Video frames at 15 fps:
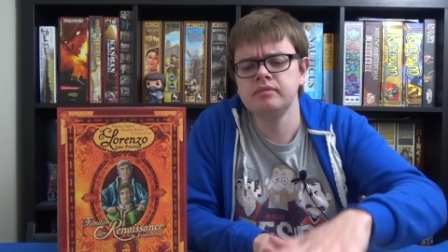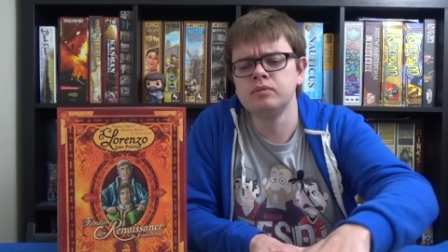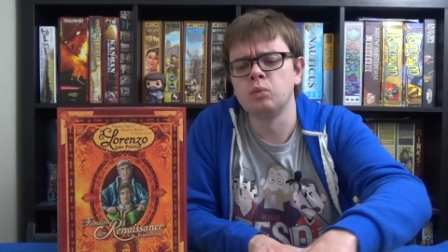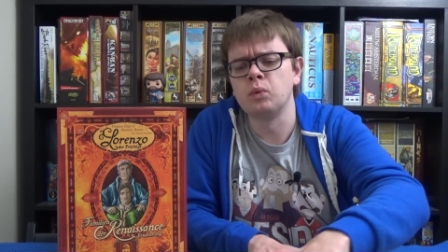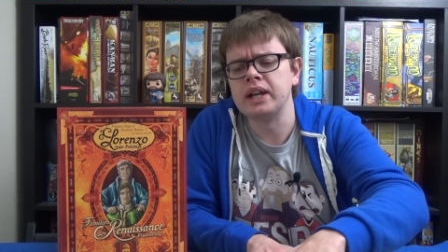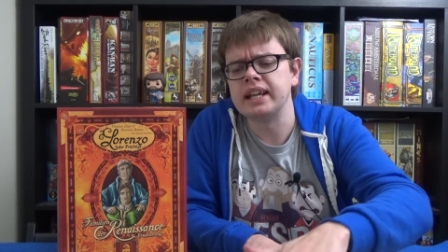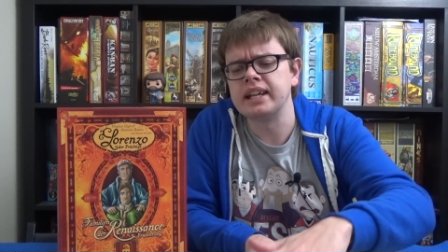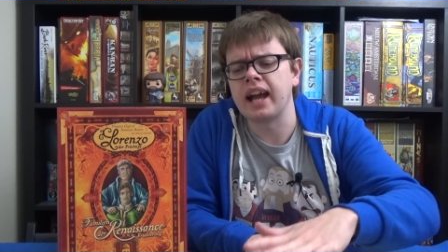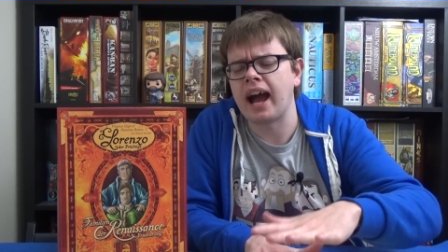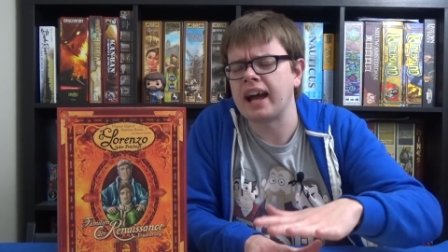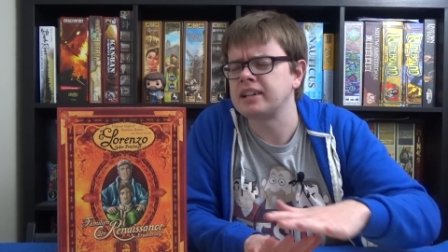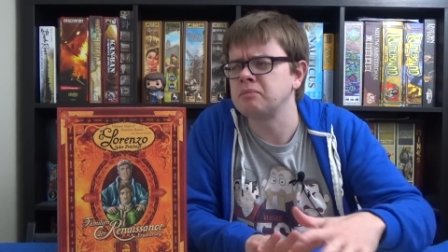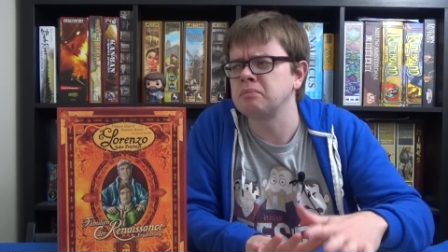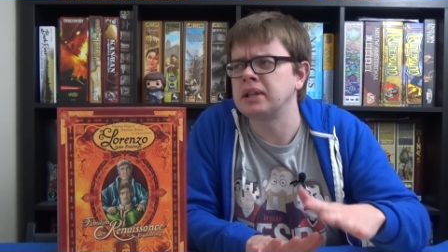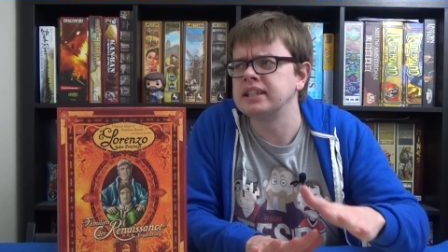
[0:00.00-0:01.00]
we
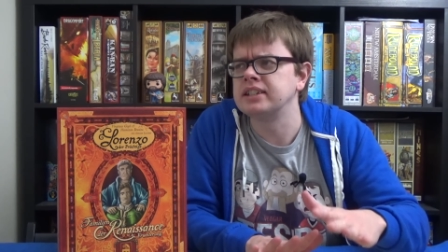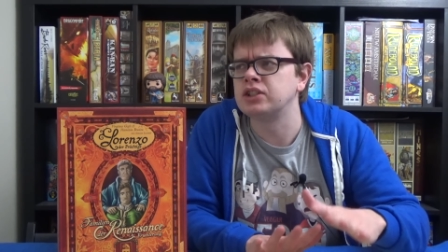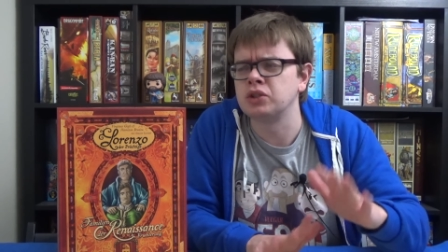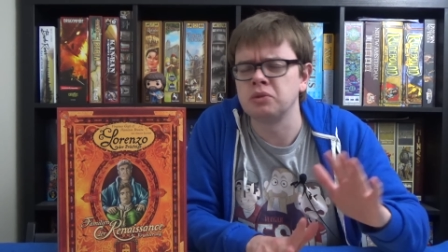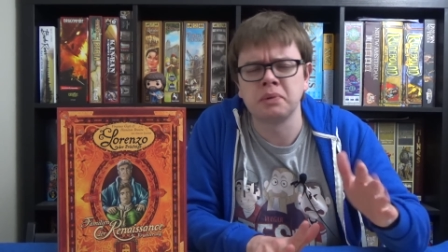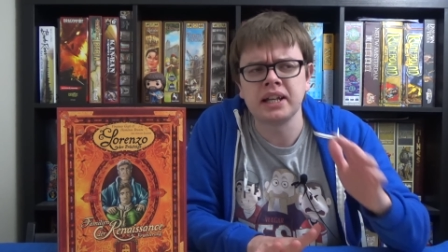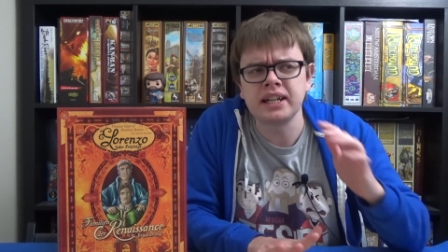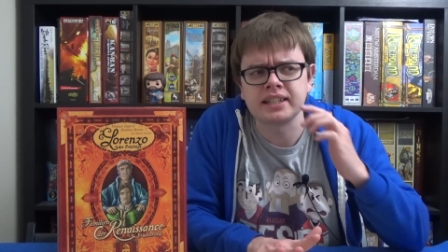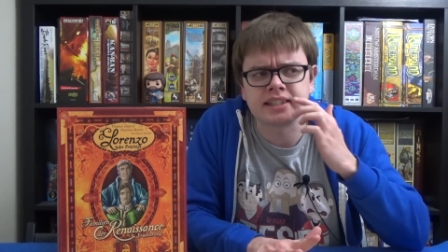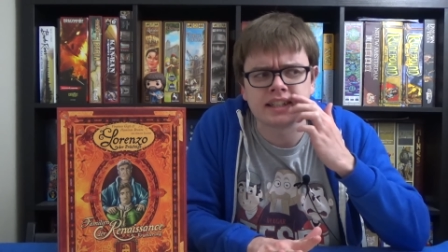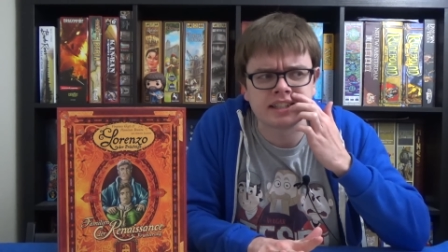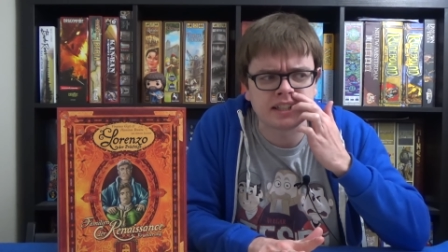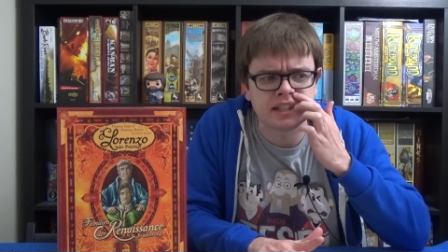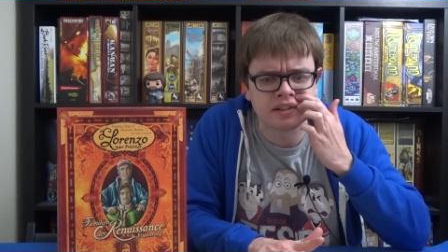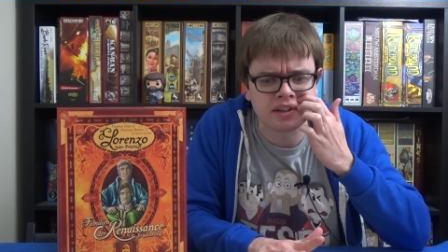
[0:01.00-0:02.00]
hadn't played two players
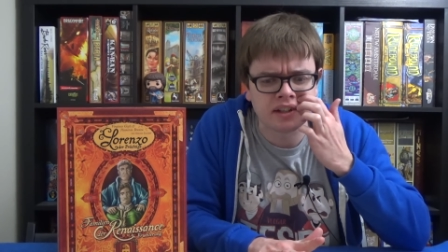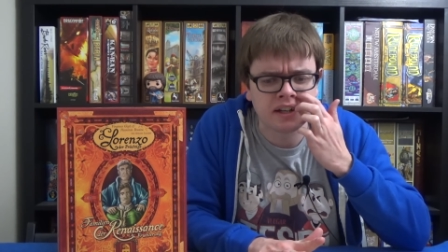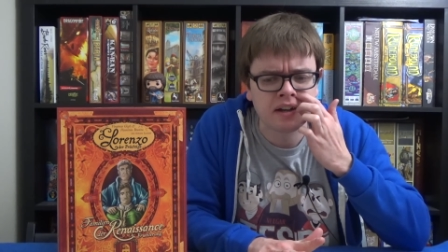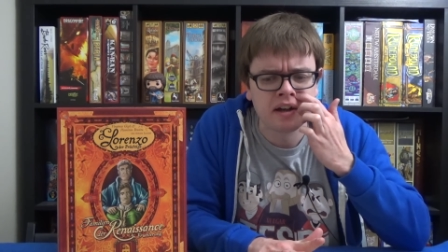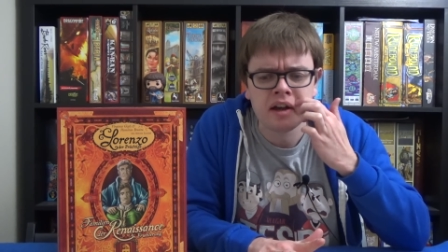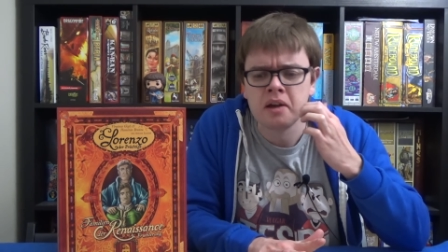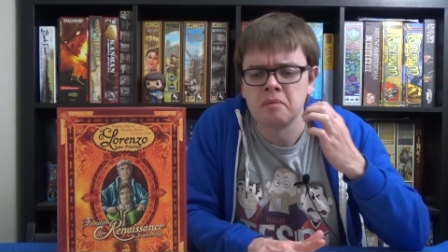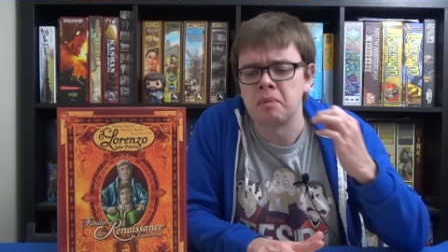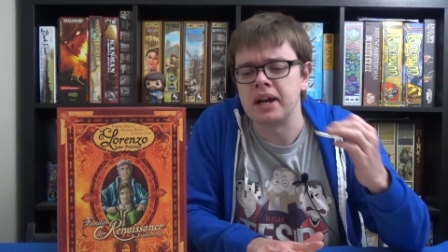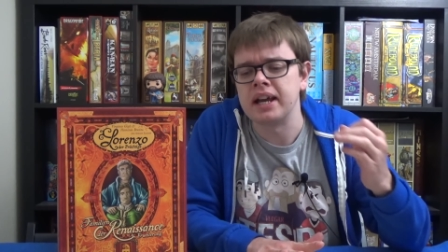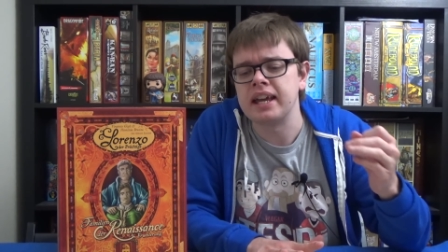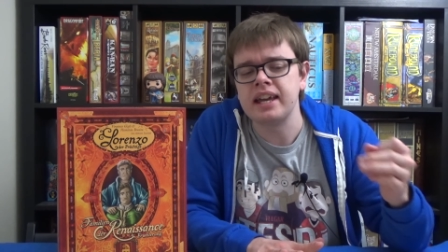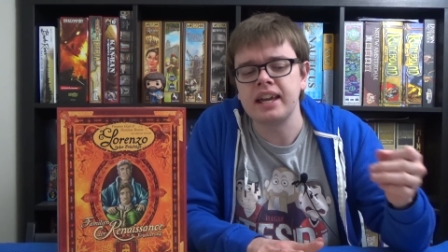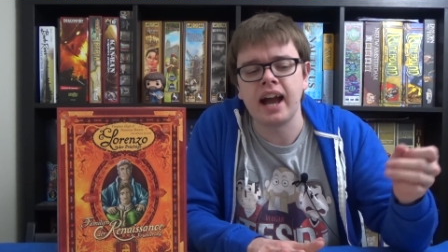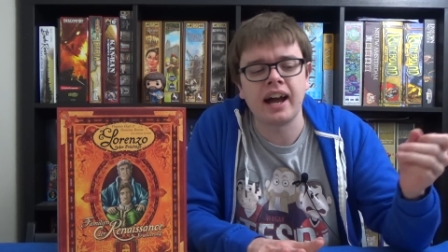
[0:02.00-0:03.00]
since, I don't think, but
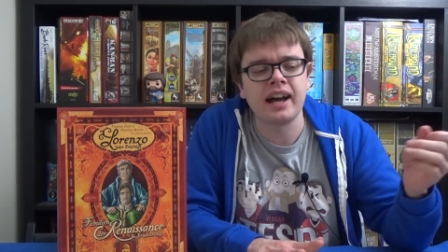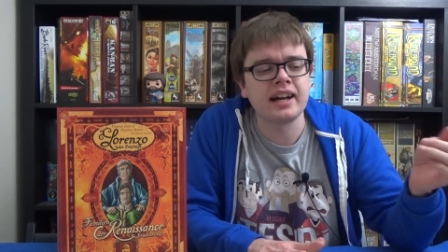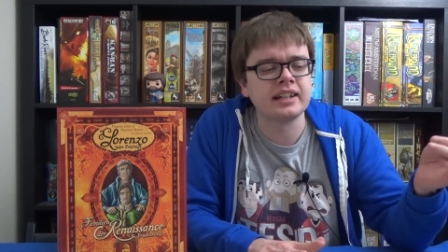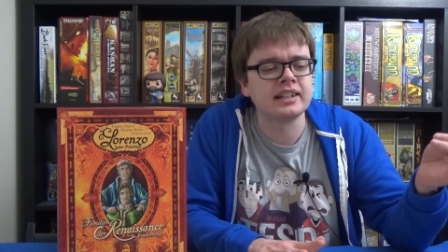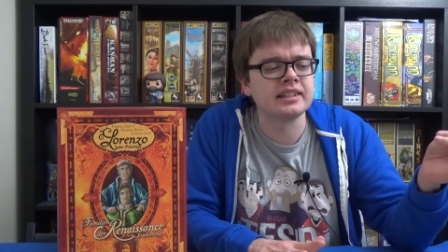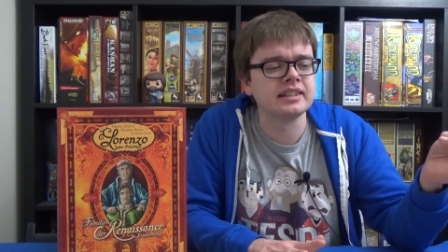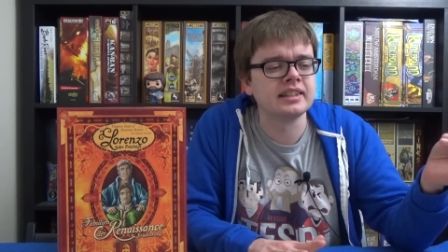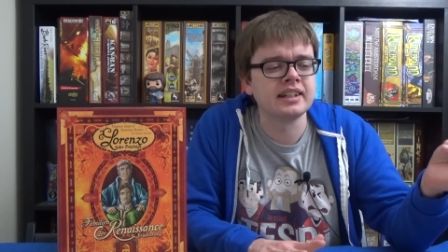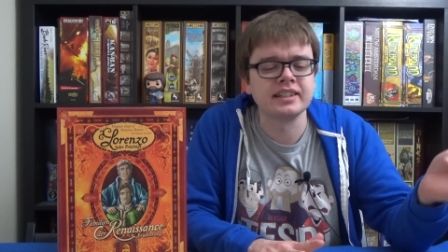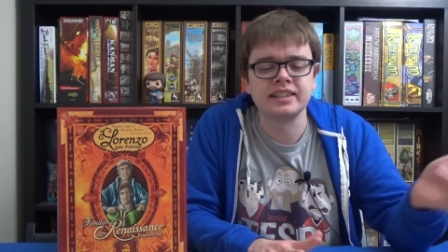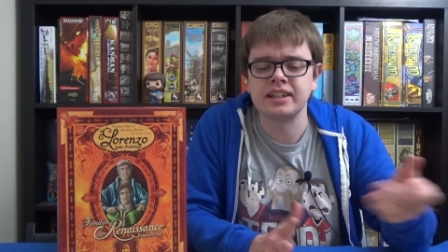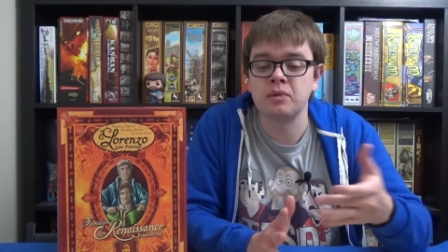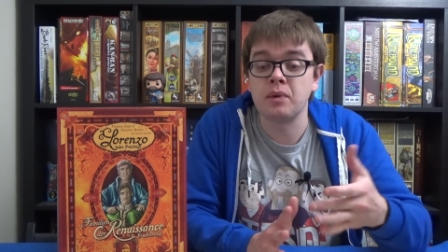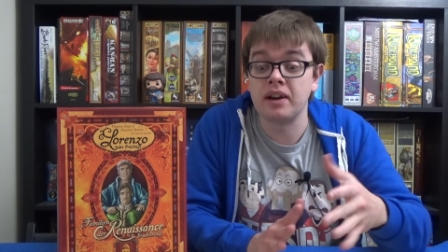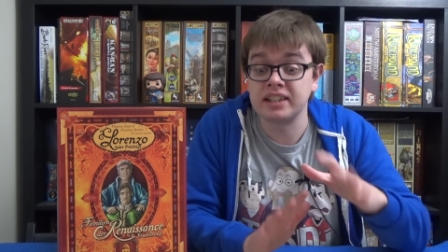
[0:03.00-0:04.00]
he had the
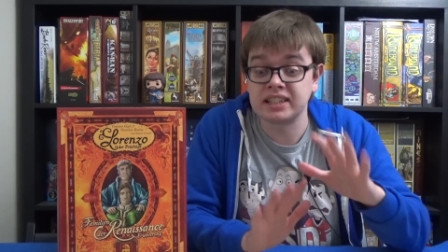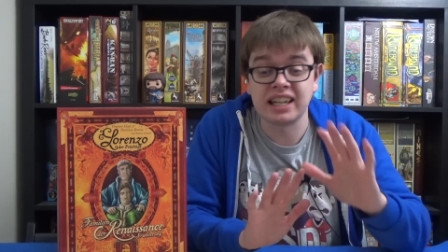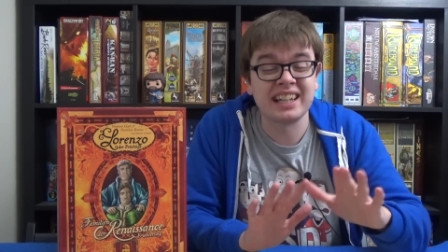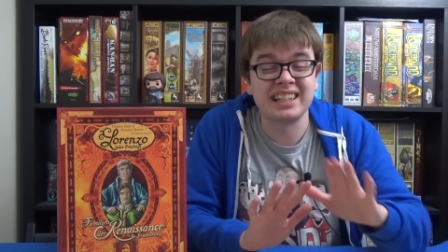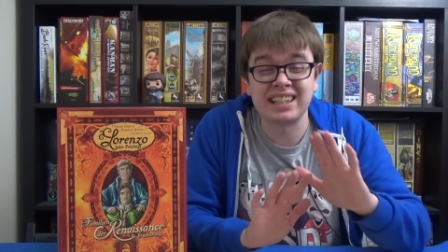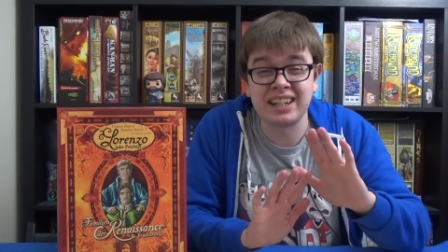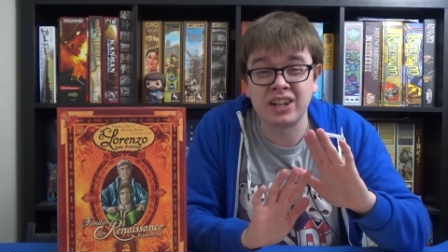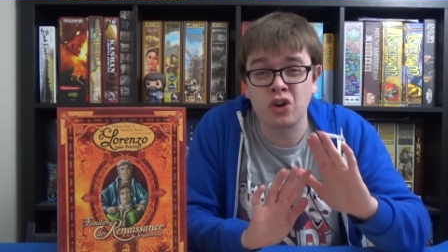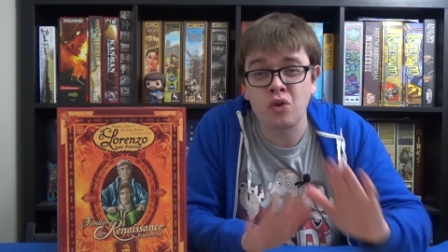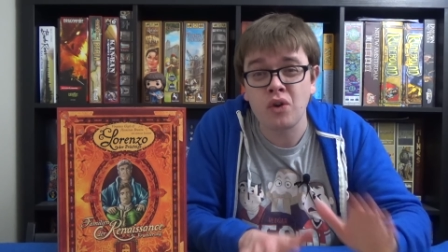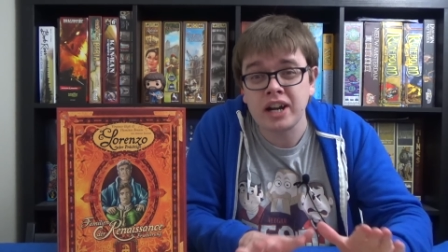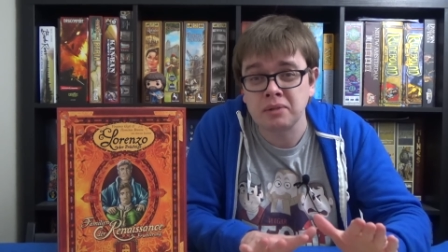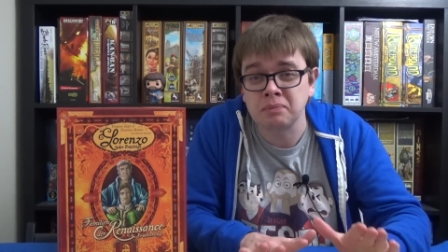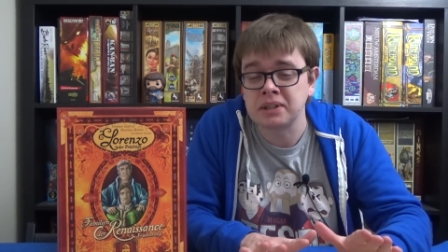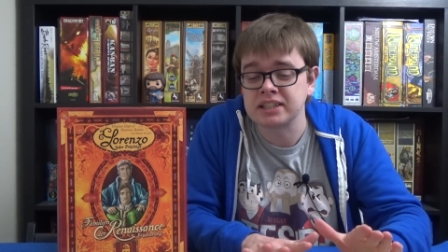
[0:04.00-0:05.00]
idea where it's, it's an
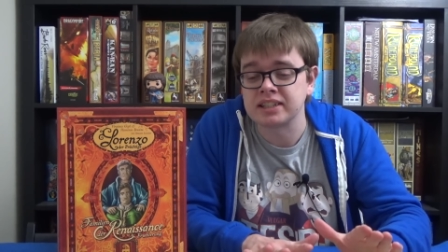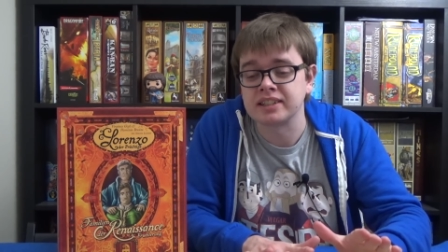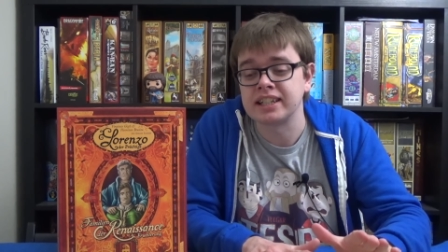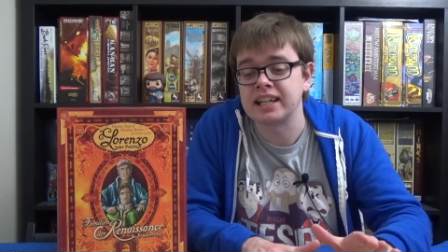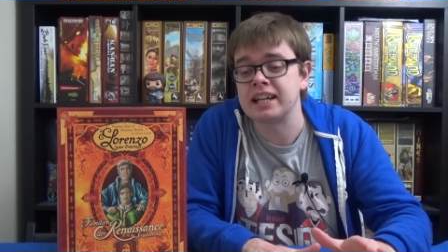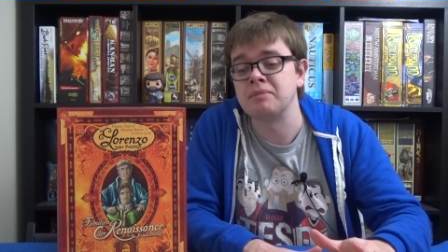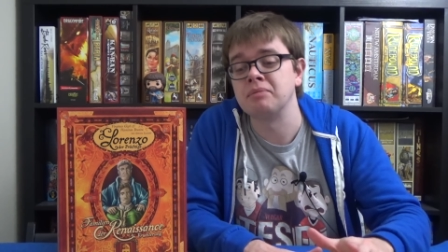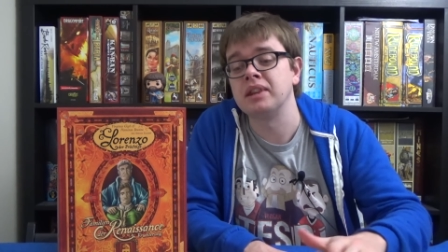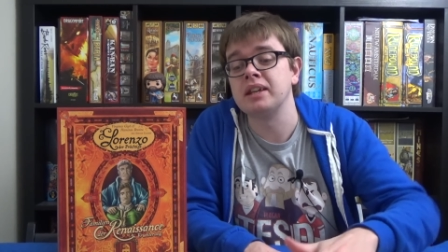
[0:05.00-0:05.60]
incredibly tight game.